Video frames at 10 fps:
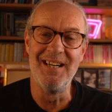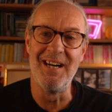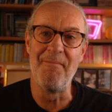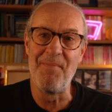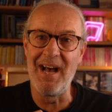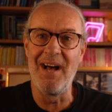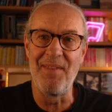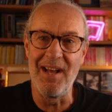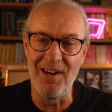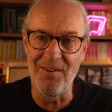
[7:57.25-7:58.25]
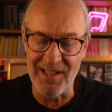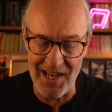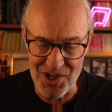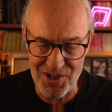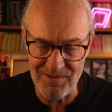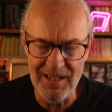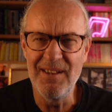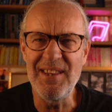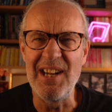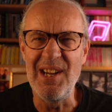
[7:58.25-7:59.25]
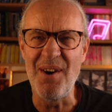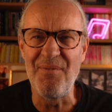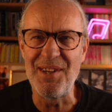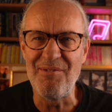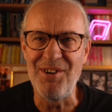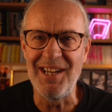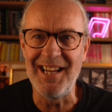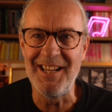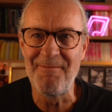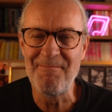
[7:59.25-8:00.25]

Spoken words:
at that location. They loved it, really.